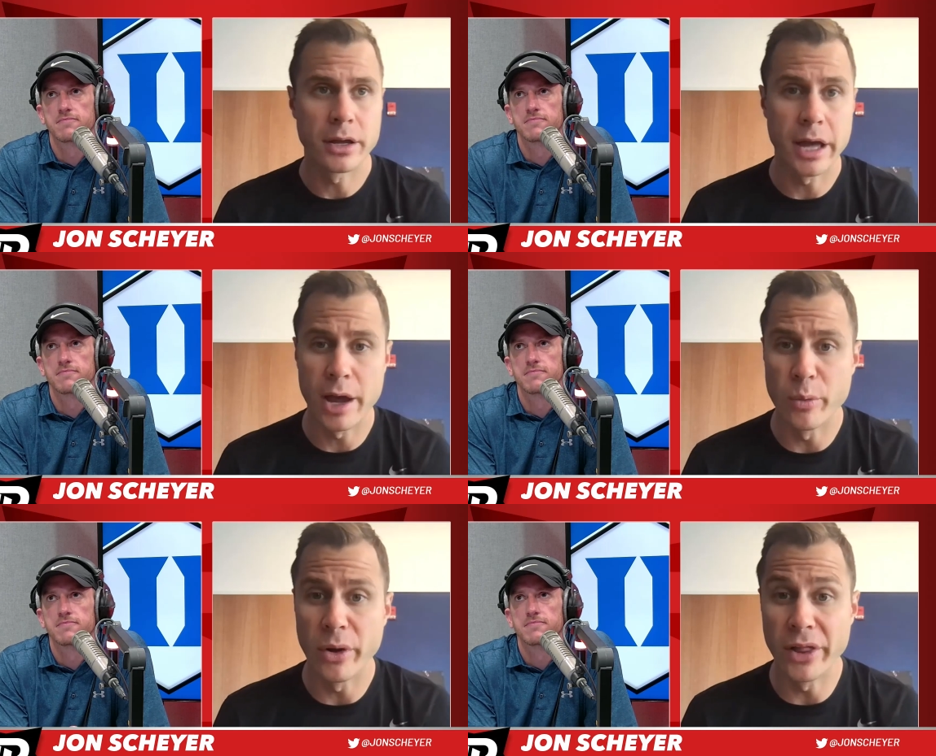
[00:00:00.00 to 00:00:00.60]
Speaker 1: a
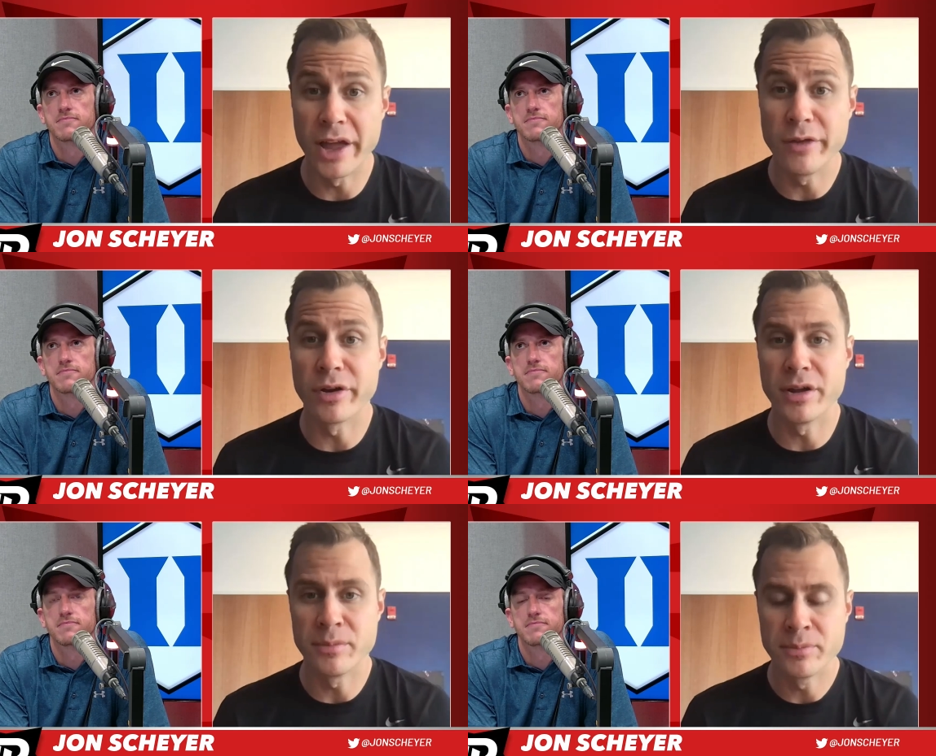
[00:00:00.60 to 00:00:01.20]
guy will
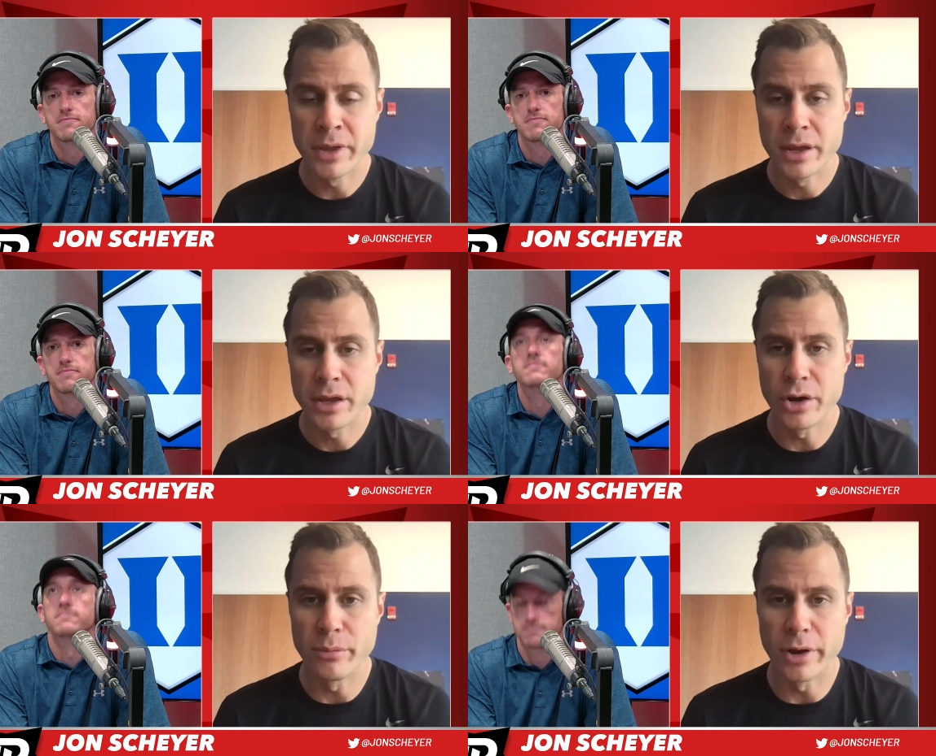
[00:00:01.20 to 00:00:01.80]
avery
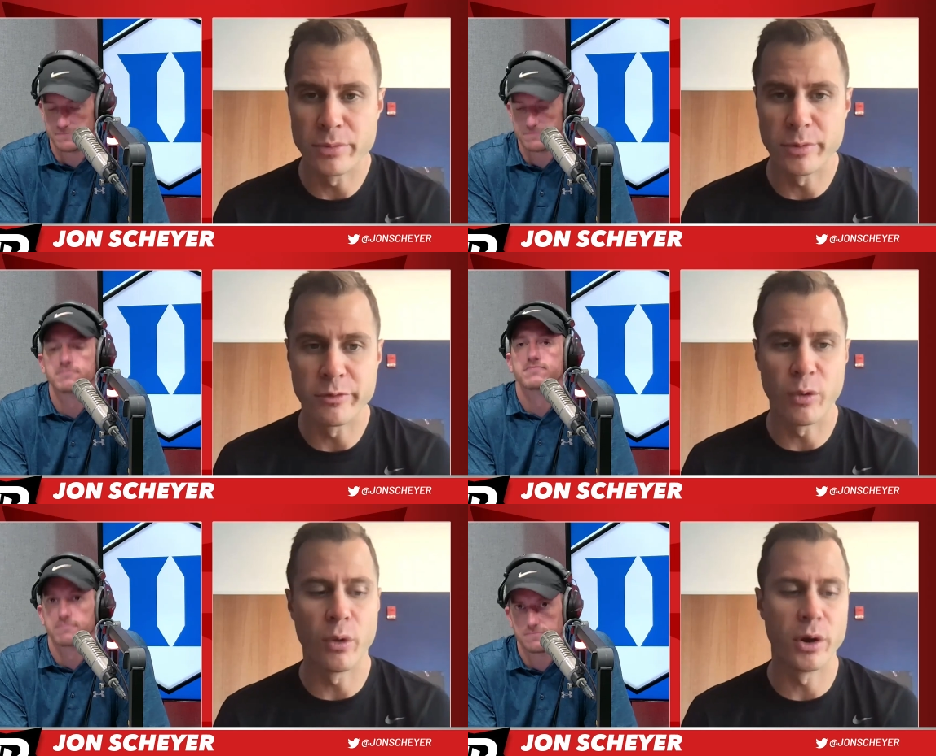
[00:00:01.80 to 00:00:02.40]
you know a month
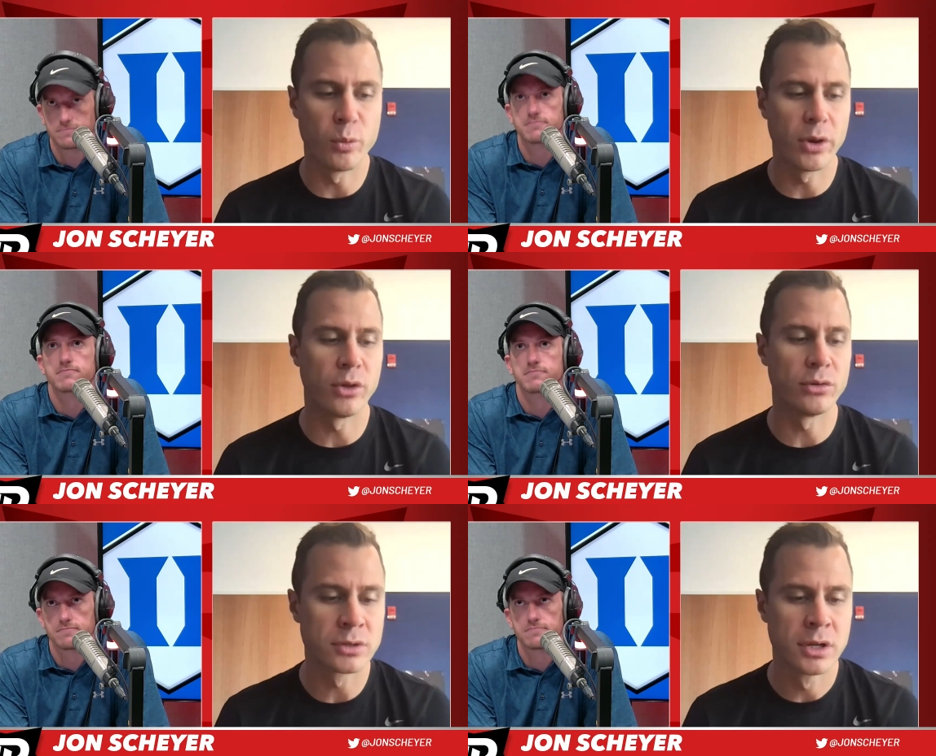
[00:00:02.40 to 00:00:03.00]
before and
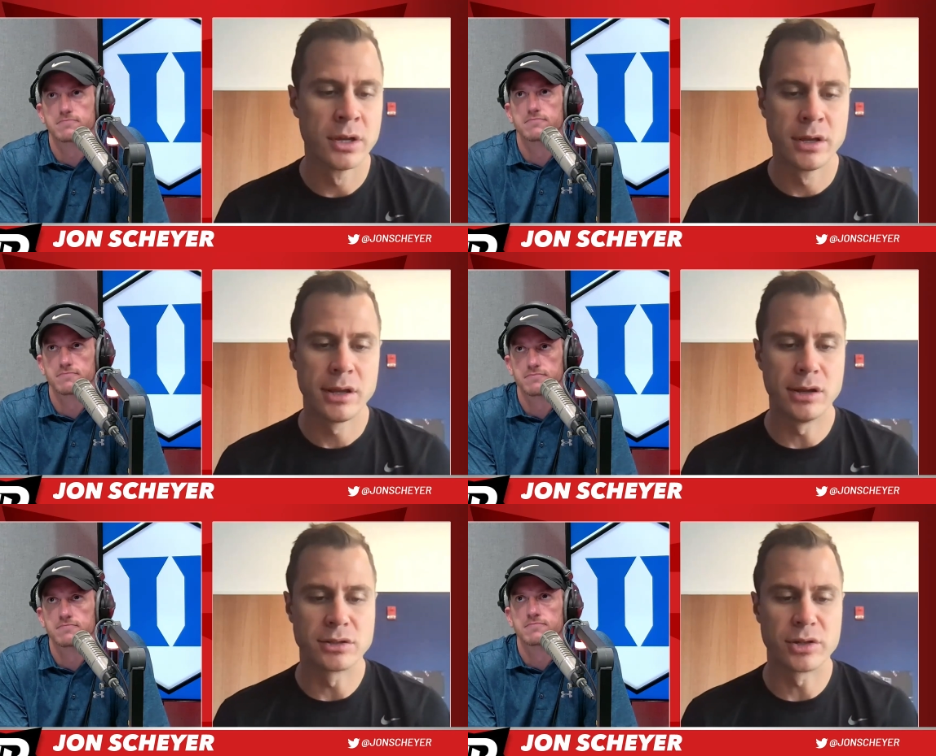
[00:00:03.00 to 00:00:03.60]
will's
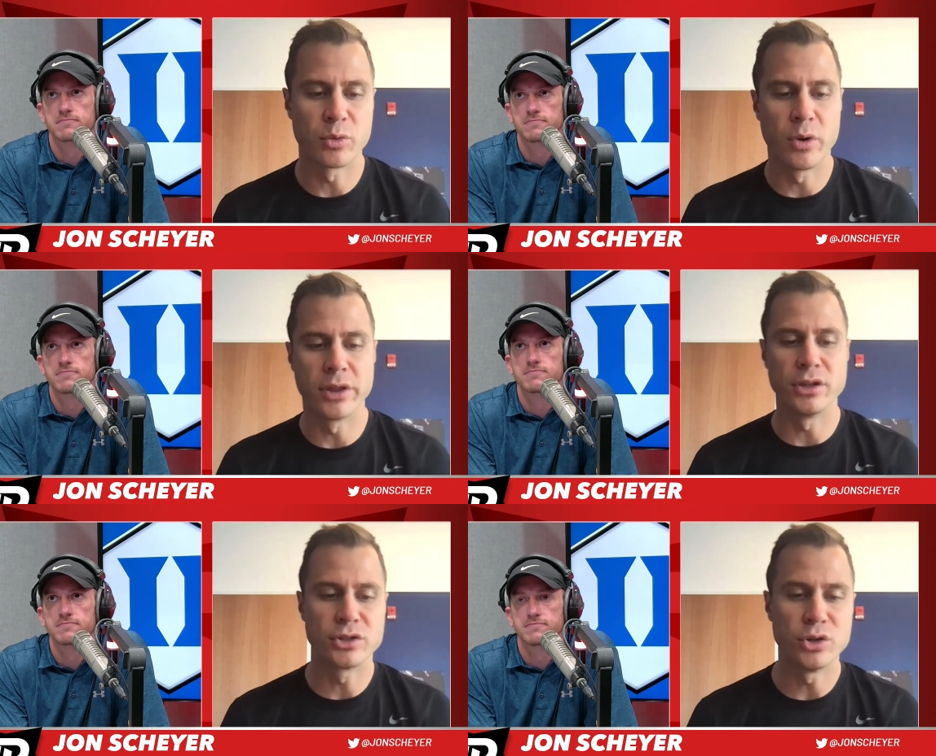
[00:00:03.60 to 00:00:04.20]
you know took
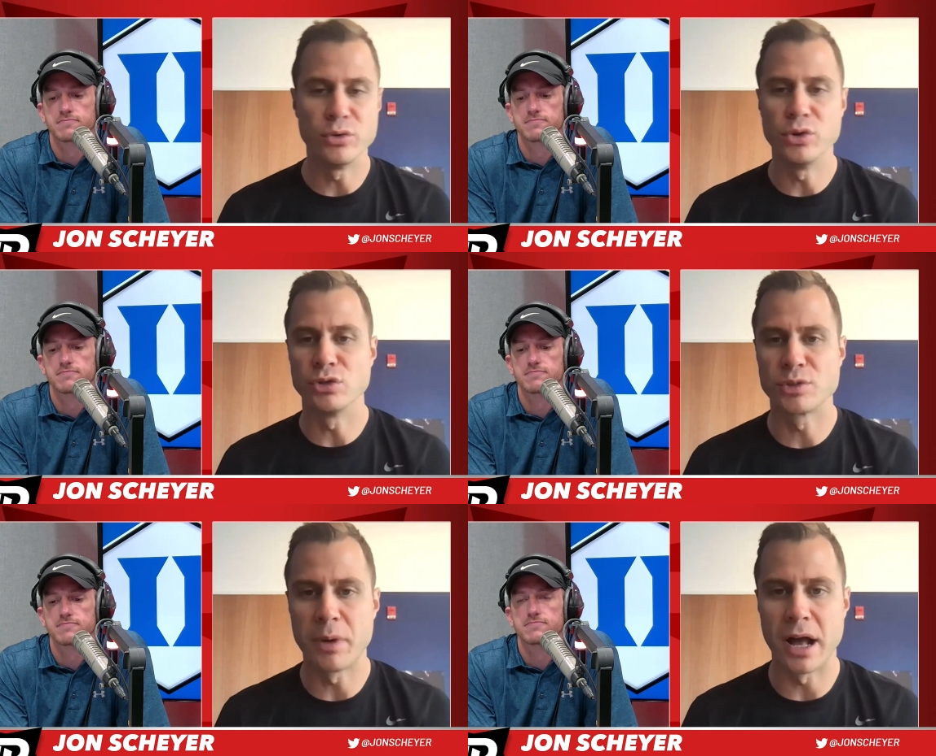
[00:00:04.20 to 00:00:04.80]
one of the two
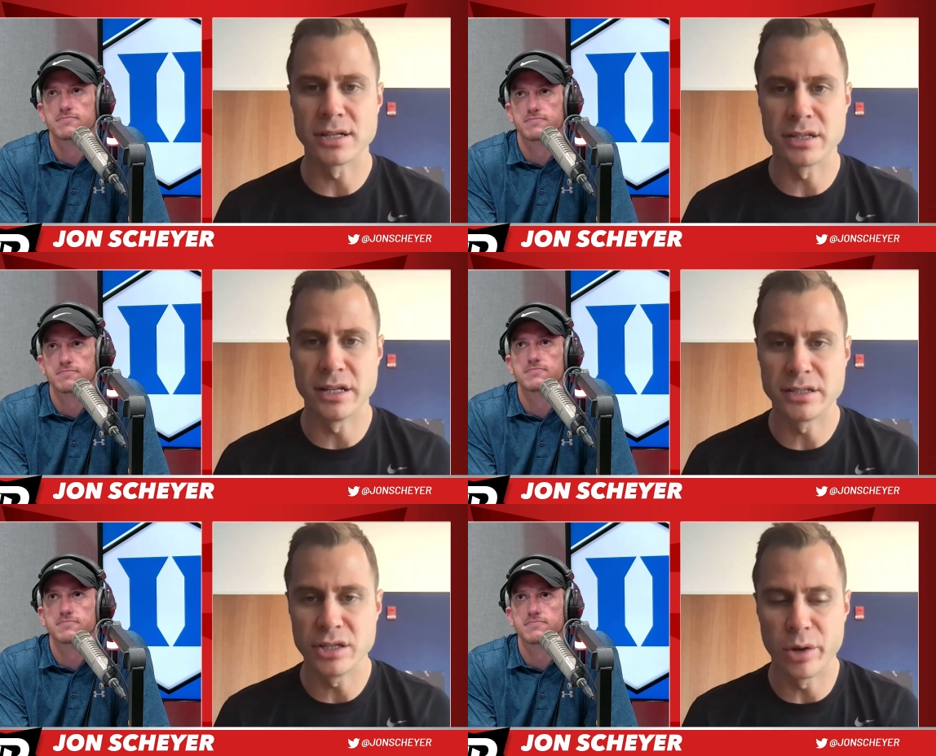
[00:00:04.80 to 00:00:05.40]
new
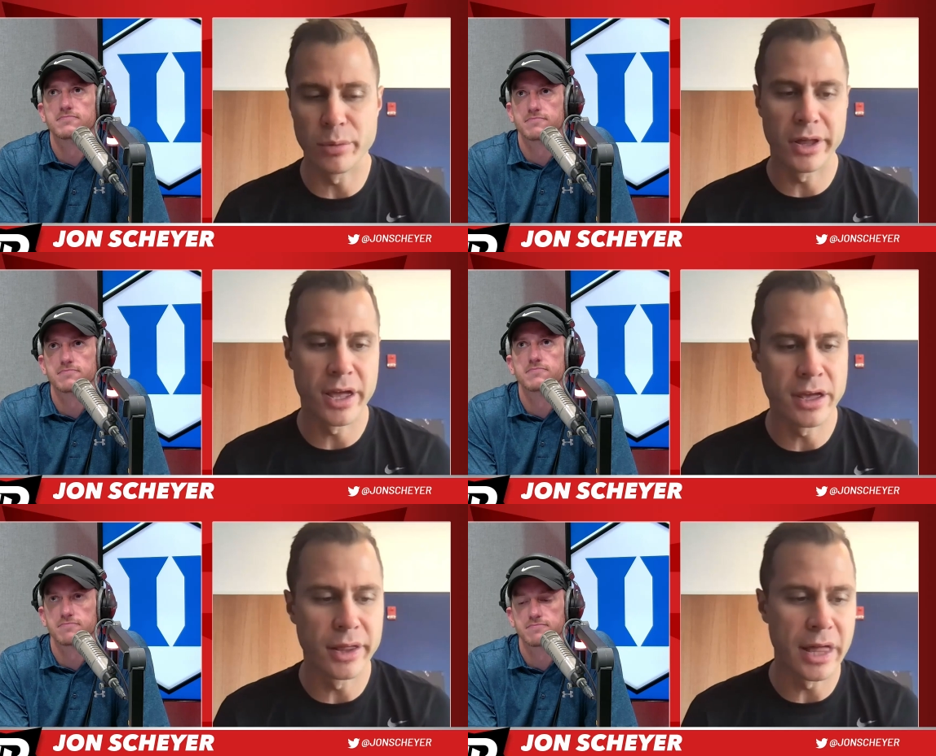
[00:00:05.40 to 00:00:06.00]
spots the
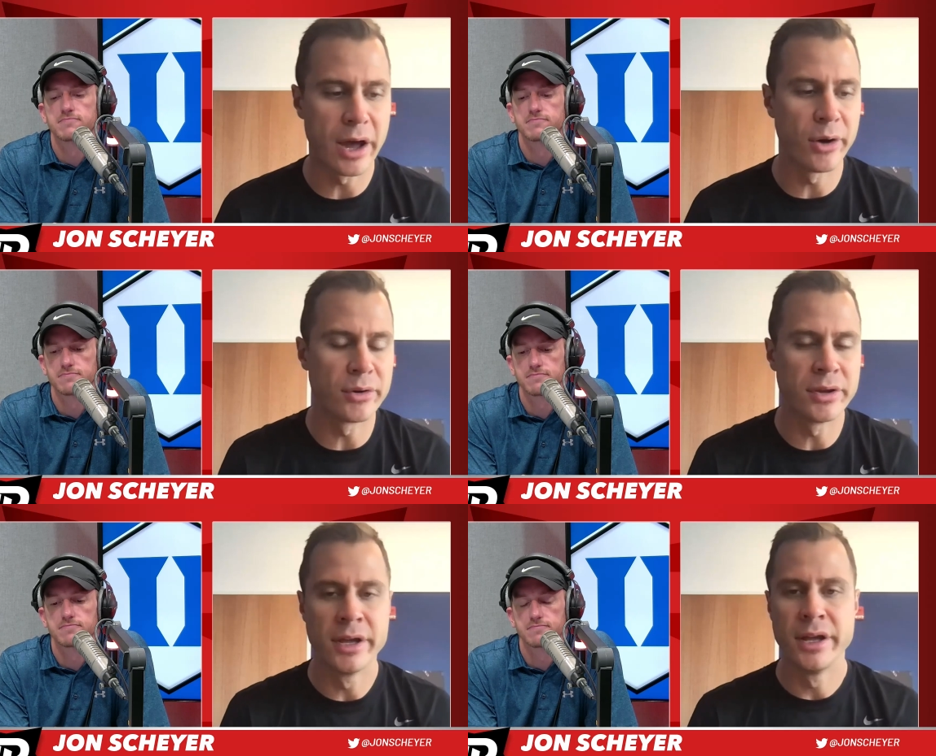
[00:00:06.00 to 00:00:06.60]
ncaa
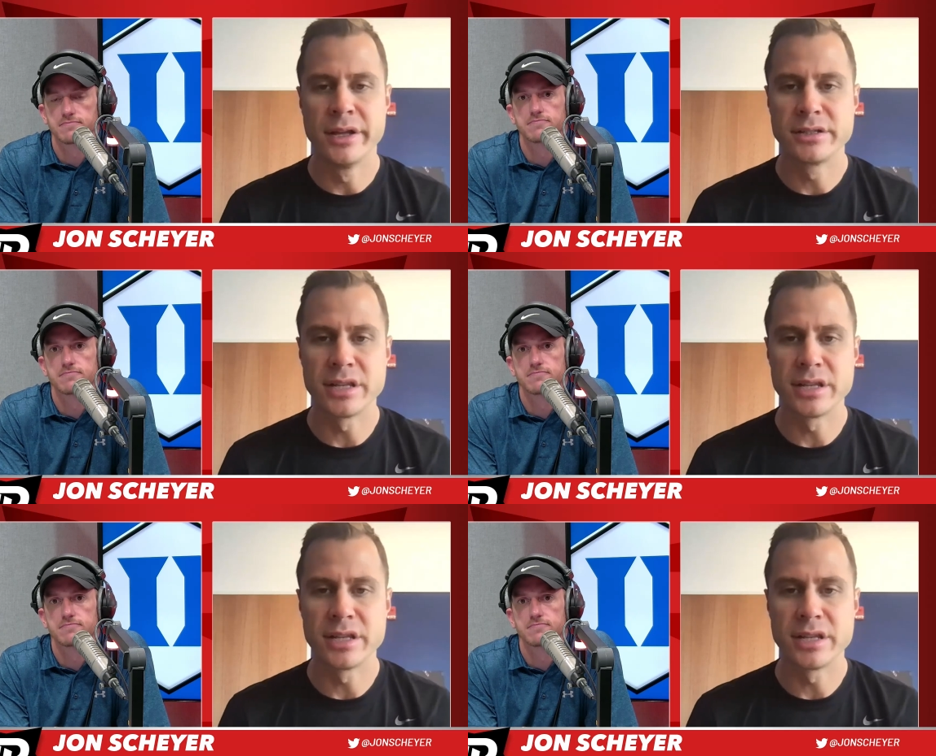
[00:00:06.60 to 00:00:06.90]
allowed